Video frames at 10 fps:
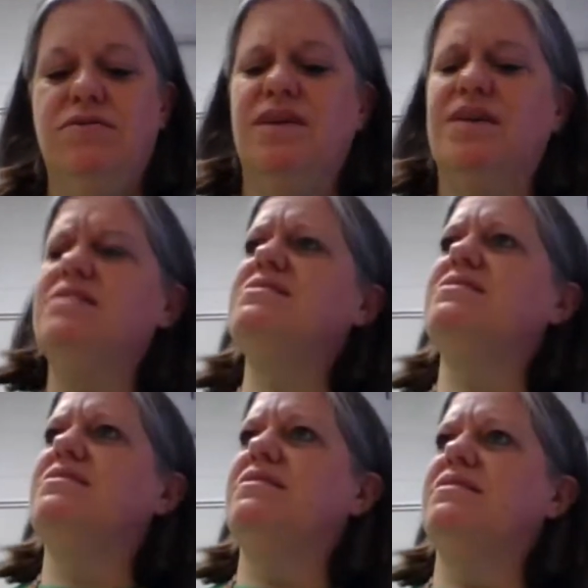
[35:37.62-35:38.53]

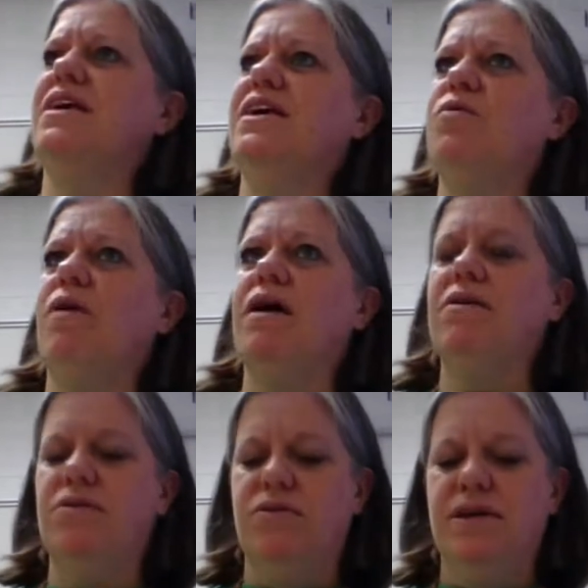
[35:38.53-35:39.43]
This? he
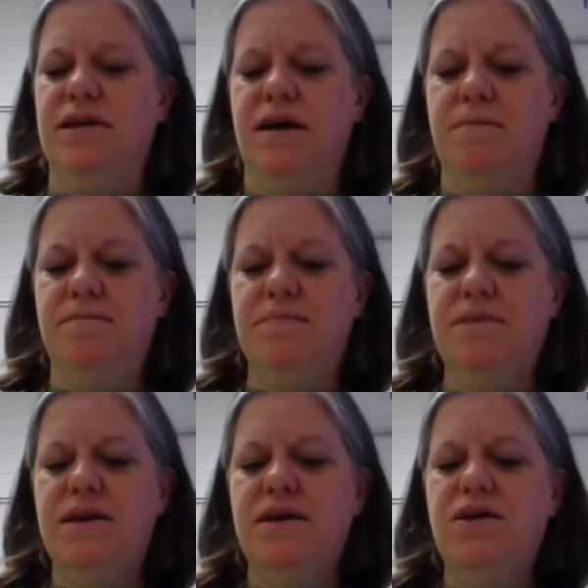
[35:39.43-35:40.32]
inquired, holding it up.
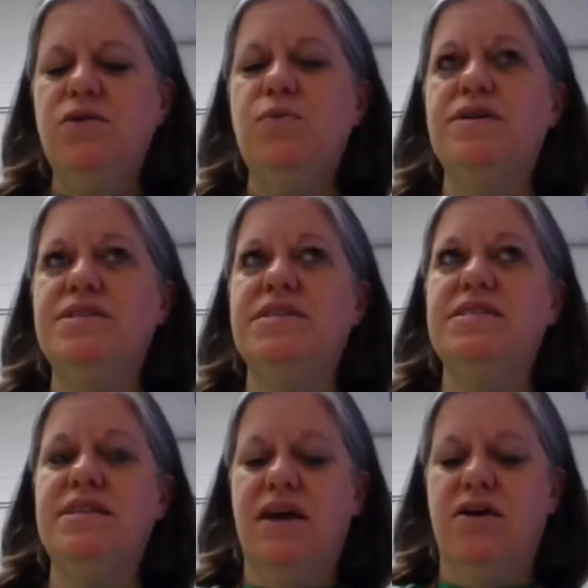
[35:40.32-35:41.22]
Wilson
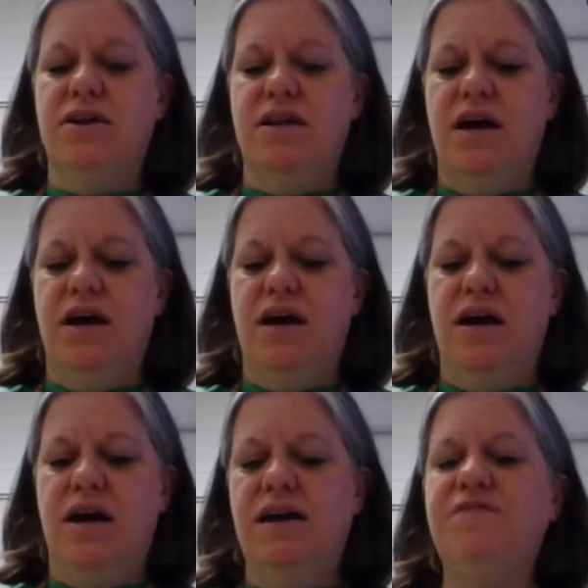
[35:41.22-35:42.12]
stared and
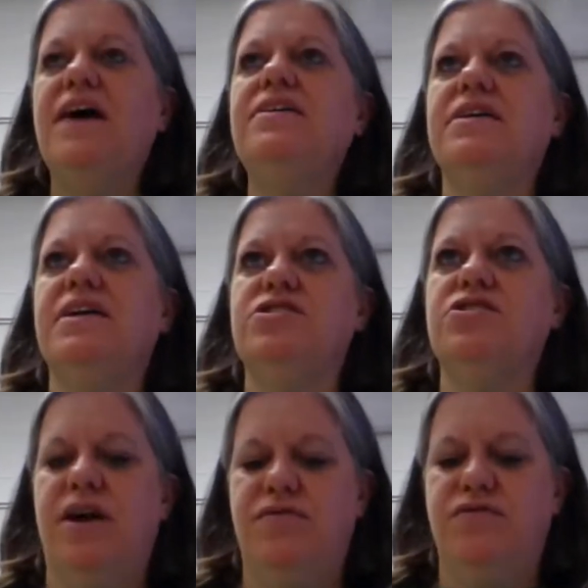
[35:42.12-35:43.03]
nodded. I
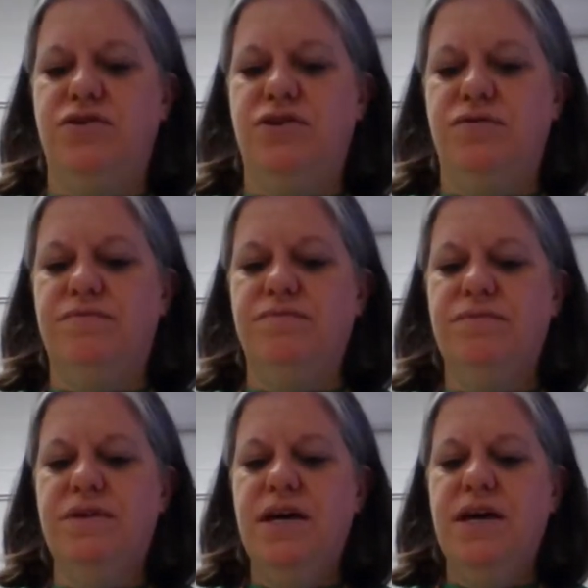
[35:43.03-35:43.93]
found it yesterday
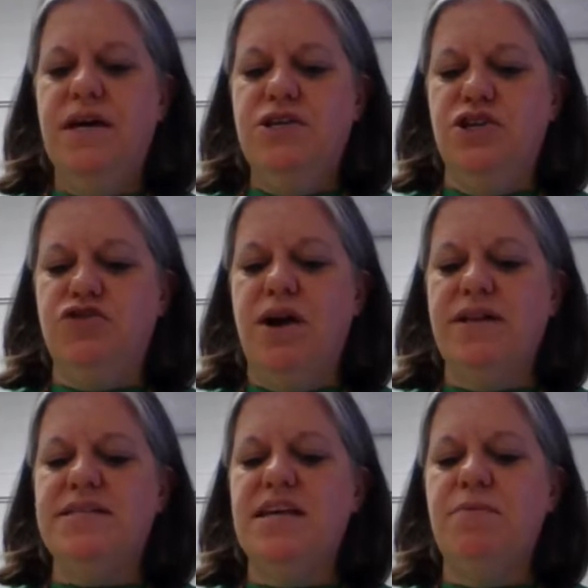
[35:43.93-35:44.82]
afternoon. She
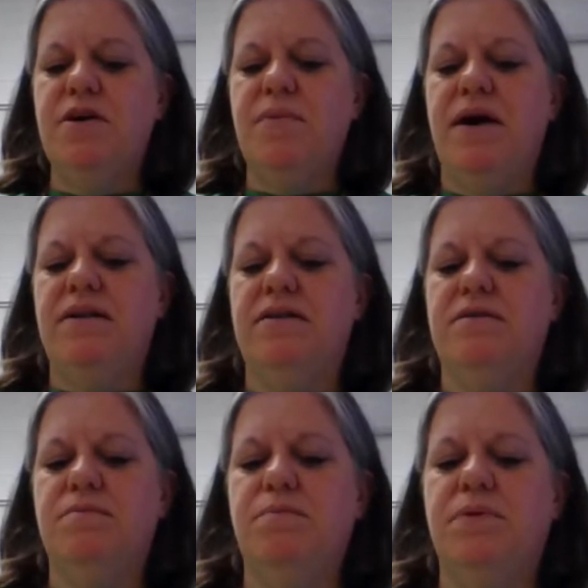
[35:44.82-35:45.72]
tried to tell me about
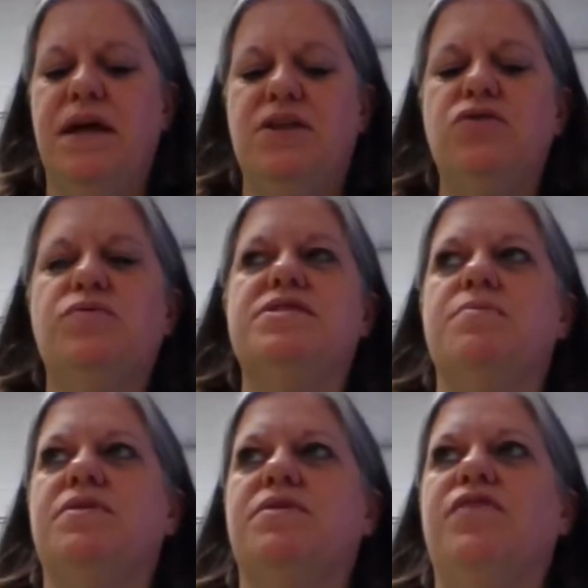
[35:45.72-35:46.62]
it, but I knew it was
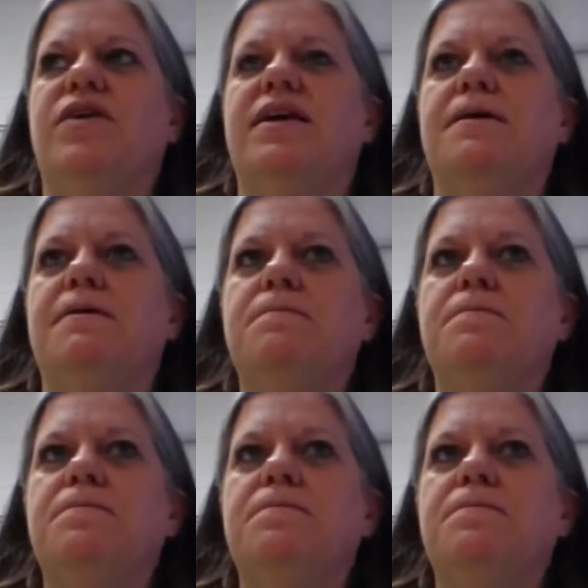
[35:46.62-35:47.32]
something funny.